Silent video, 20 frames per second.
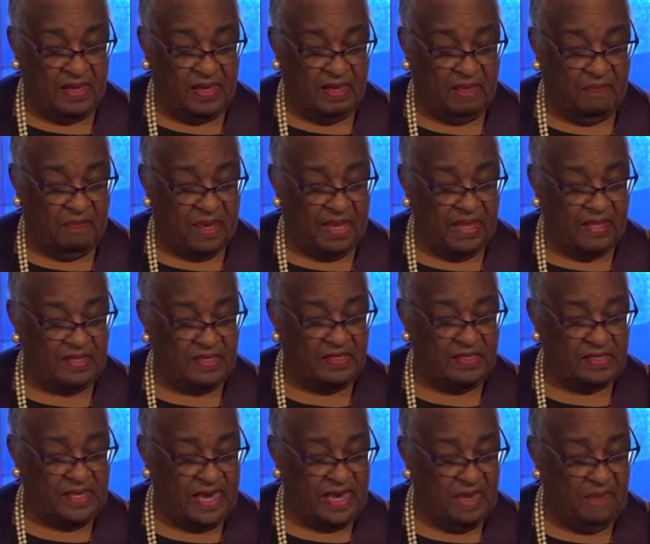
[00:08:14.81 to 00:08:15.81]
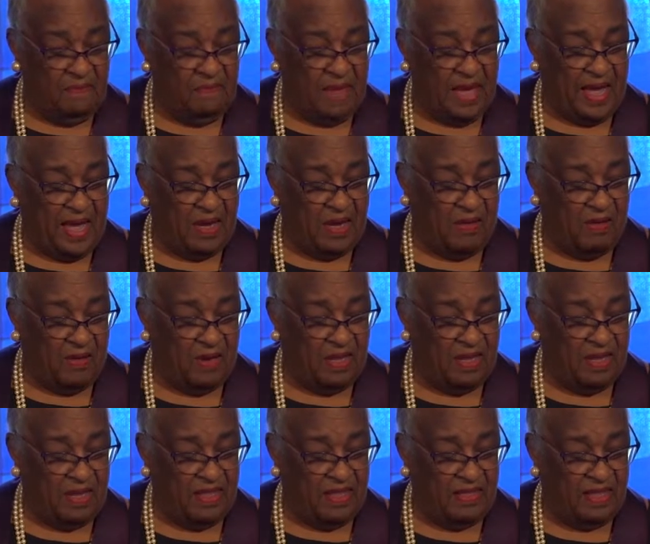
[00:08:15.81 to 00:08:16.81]
and by the same power
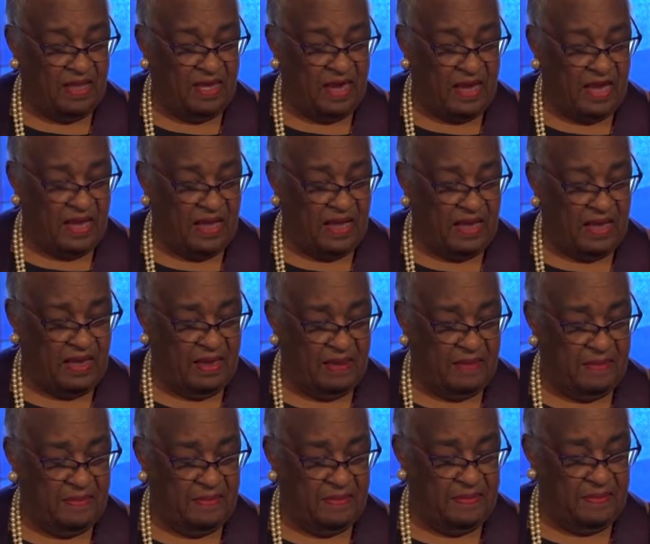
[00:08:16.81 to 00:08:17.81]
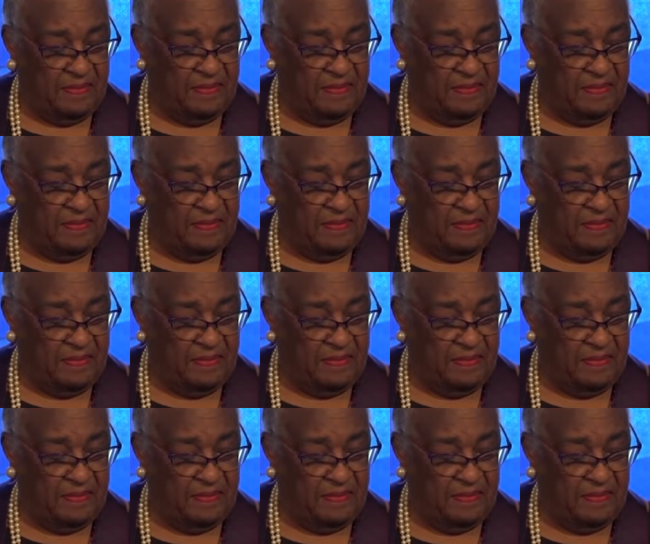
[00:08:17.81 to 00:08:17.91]
that I am.